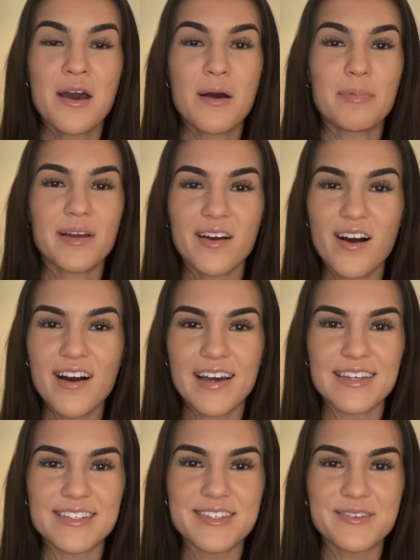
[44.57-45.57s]
But
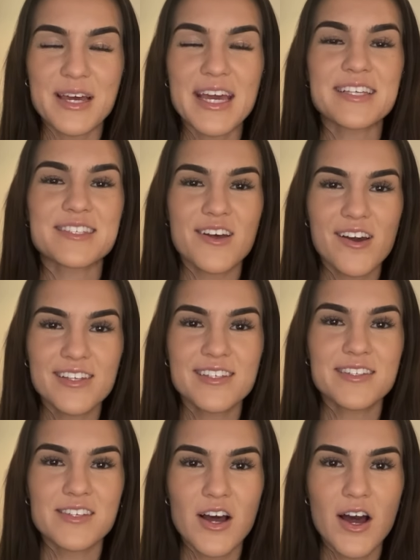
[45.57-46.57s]
guys,
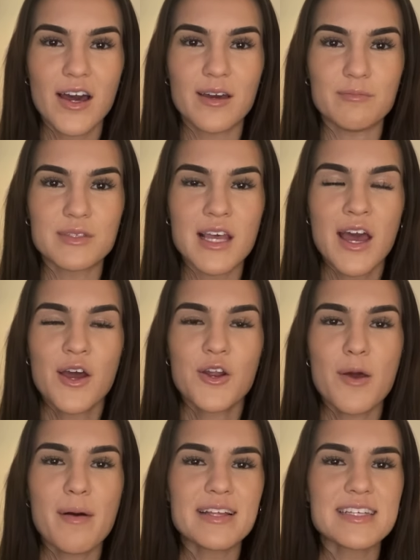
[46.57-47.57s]
exciting times.
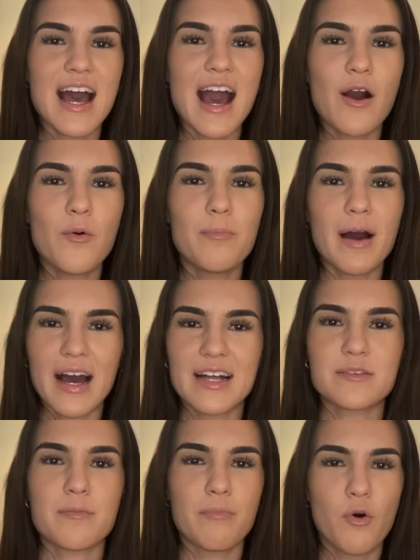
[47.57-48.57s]
No matter how bad
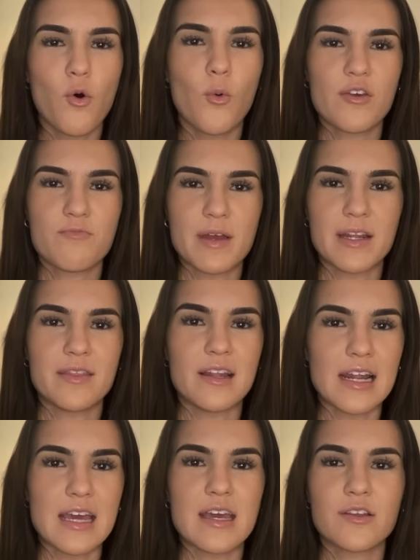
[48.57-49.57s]
and poor we've been in the
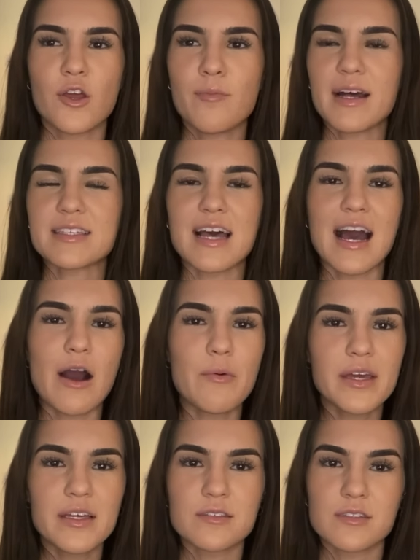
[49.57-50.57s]
league, no matter how
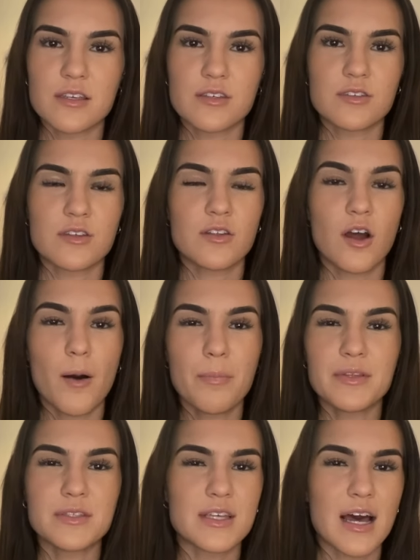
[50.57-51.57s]
inconsistent, up
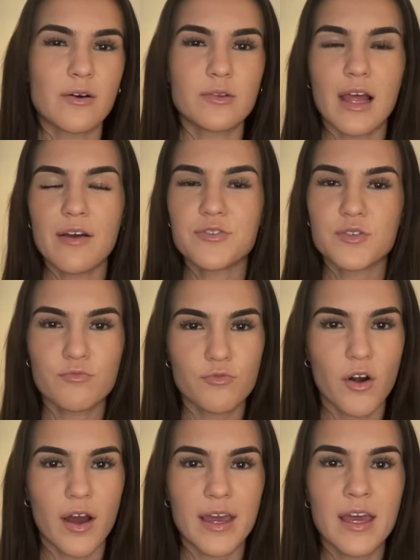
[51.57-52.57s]
and down, left and
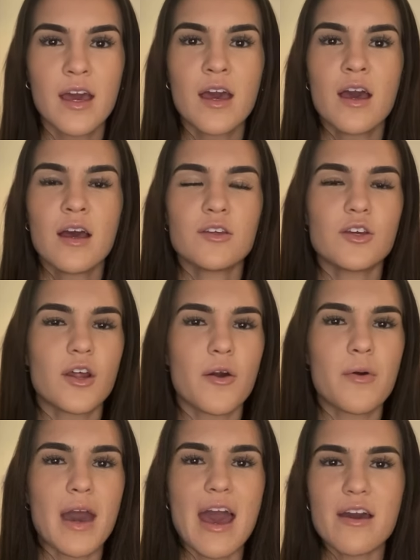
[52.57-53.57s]
right, you
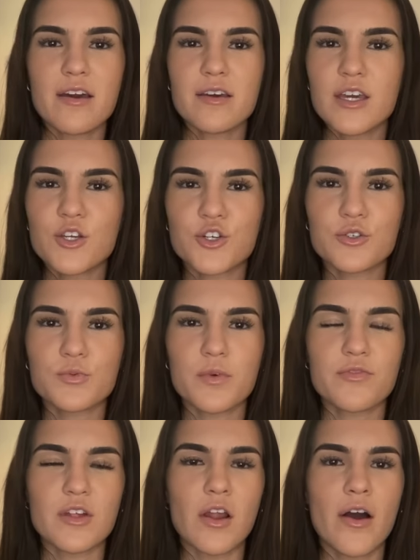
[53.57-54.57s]
know, issues
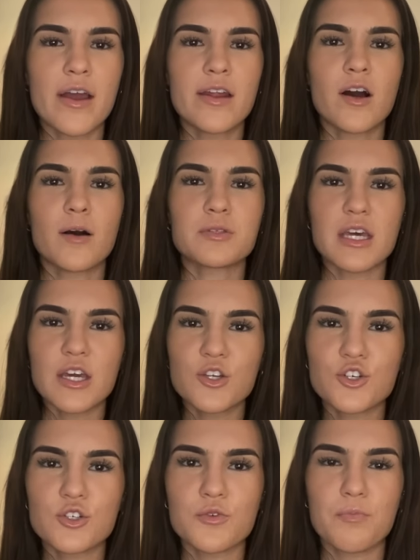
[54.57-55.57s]
with the lineups,
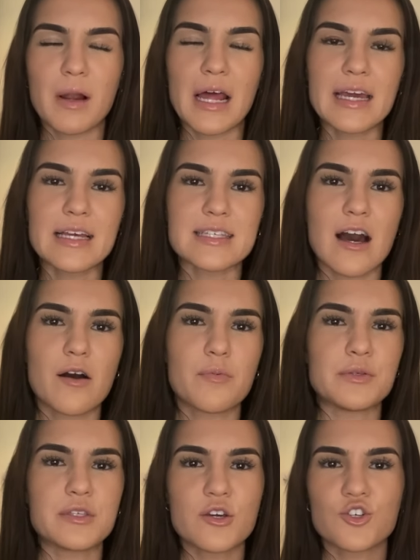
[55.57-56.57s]
issues with players out of
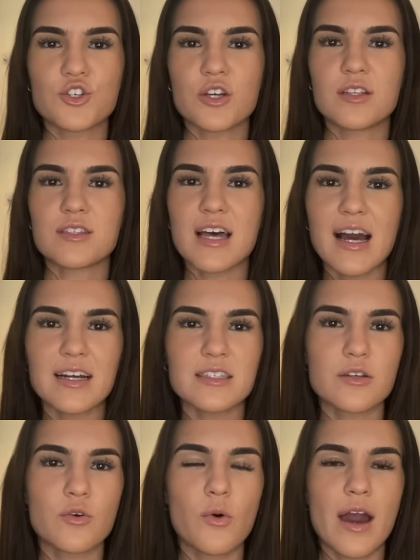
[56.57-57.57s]
position,
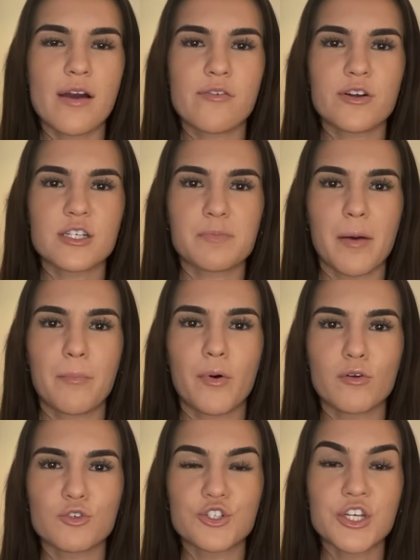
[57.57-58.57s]
tactical errors by
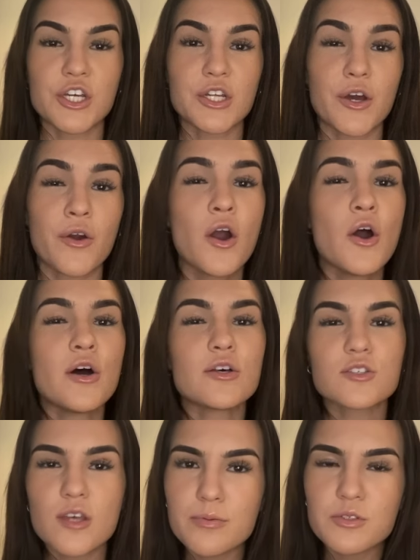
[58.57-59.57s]
Pochettino,
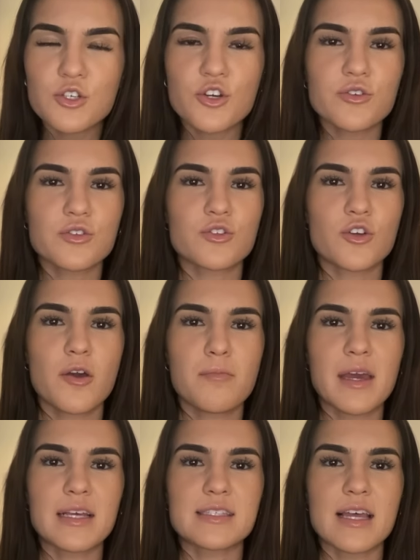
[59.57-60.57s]
substitutes that don't
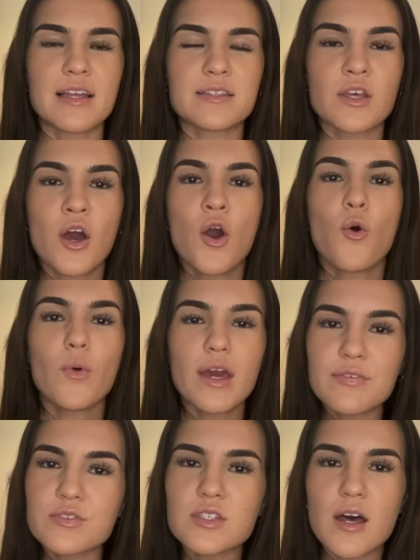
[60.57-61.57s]
make sense, we
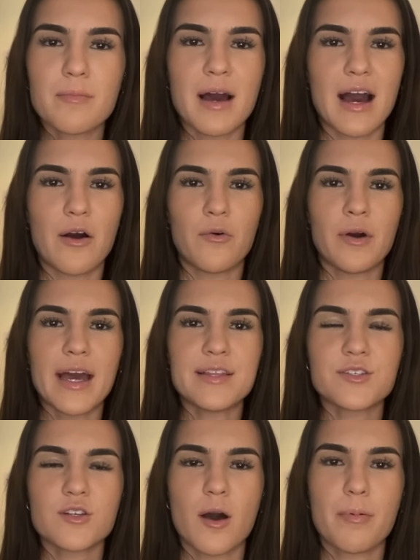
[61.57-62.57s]
have somehow
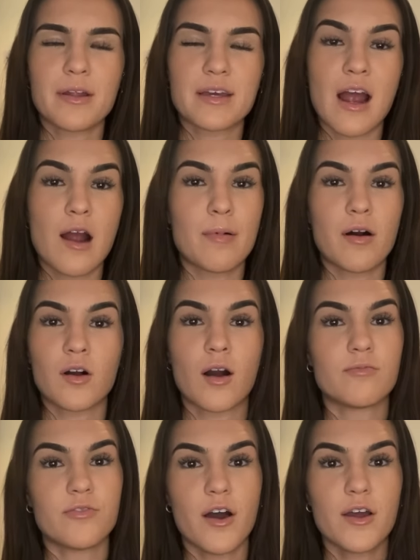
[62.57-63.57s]
ended up in a Carabao
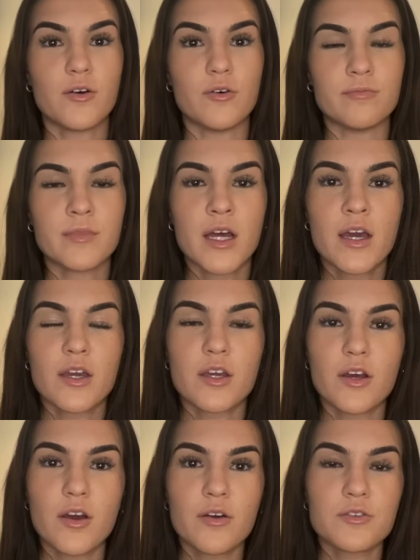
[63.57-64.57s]
Cup final. You
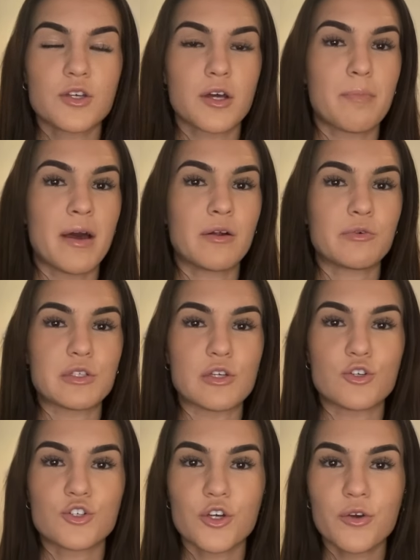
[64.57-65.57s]
know, took a penalty
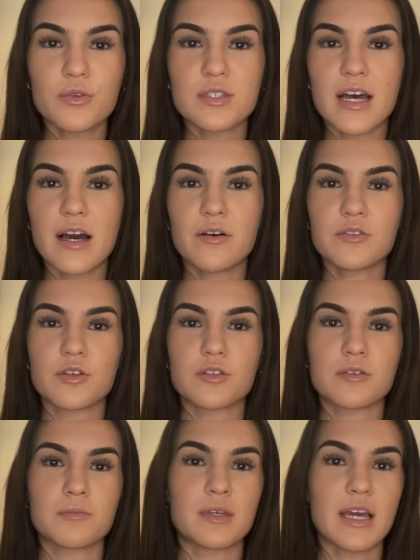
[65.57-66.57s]
shootout, took
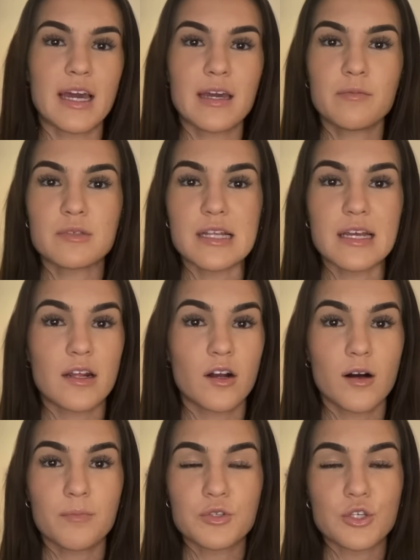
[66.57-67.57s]
some games leading
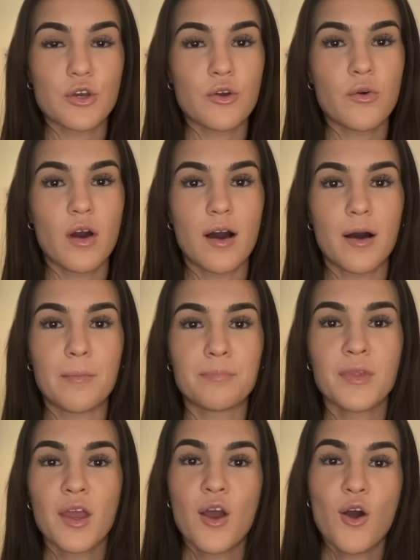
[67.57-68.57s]
up to,
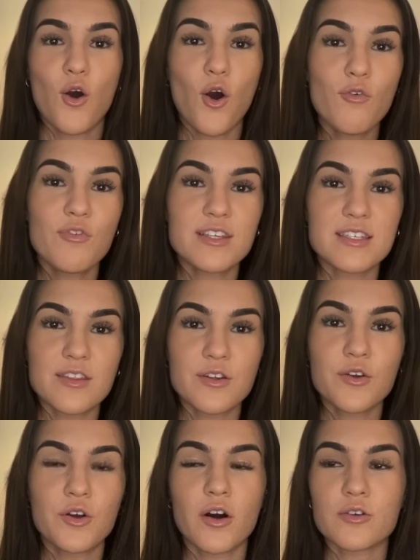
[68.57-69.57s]
obviously, the
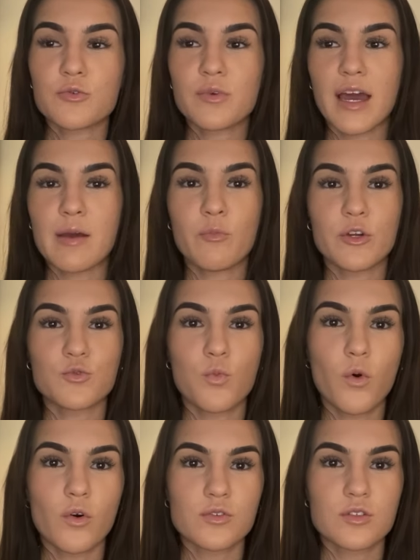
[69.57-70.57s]
Newcastle game, which
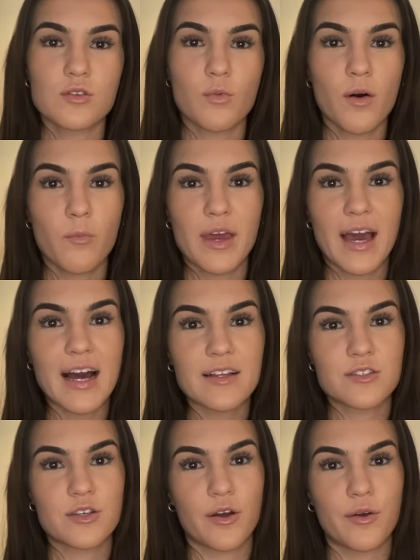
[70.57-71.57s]
was the one we had
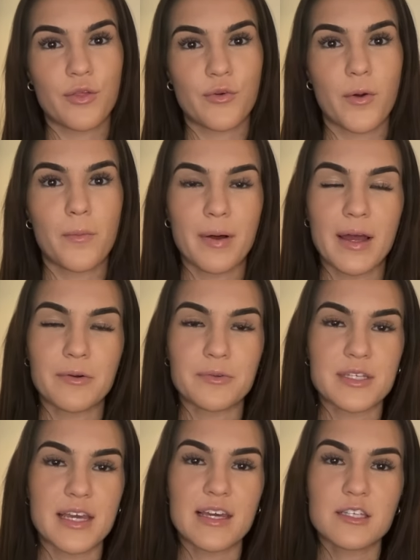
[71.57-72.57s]
to go through on
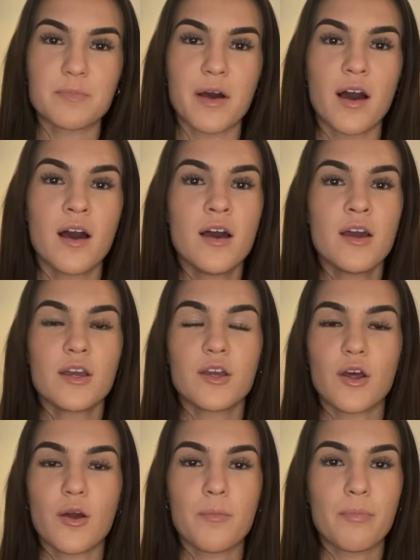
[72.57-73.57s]
penalties, but, you
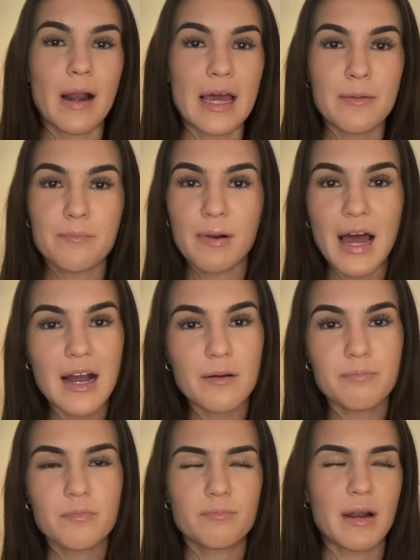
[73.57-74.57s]
know, playing
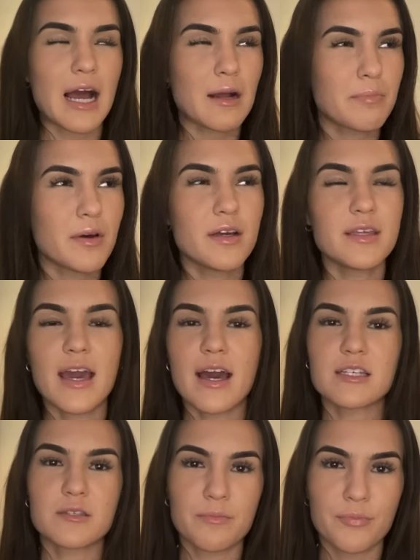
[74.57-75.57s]
Blackburn,
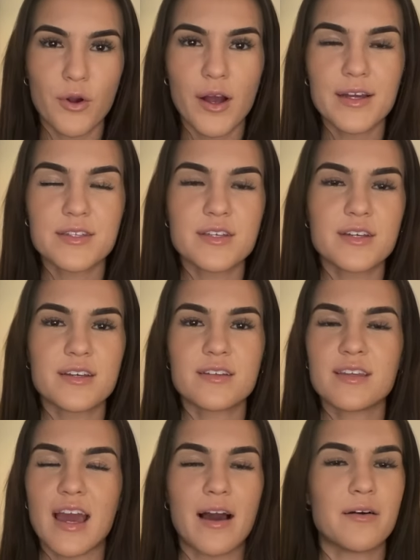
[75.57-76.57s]
yes, and Brighton,
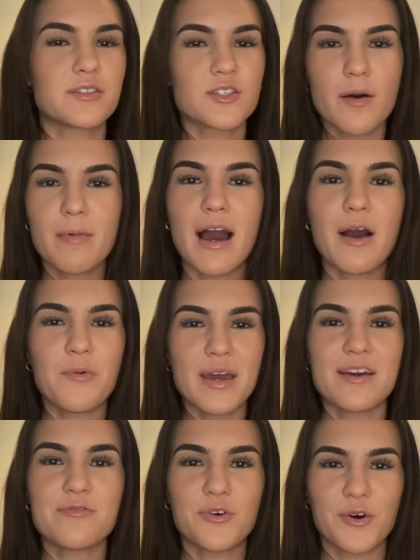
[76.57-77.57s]
and yeah, somehow we
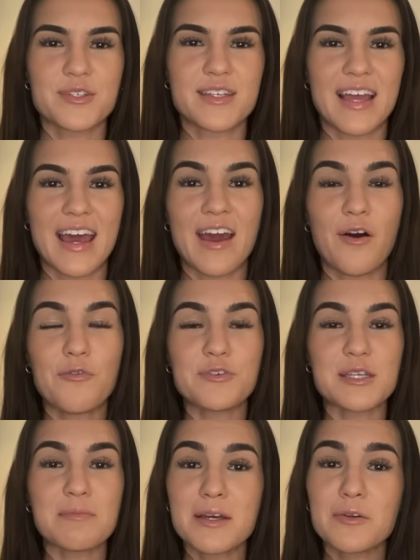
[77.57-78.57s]
have gotten here.
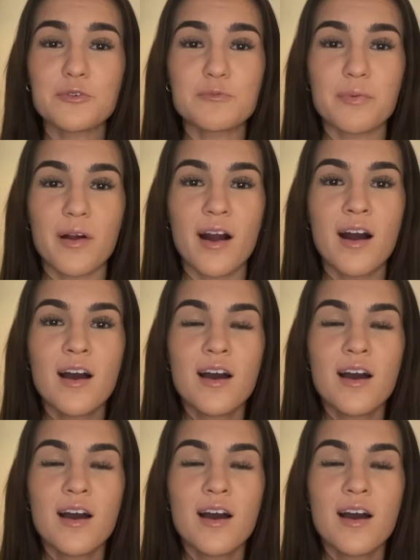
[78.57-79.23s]
Obviously, Middlesbrough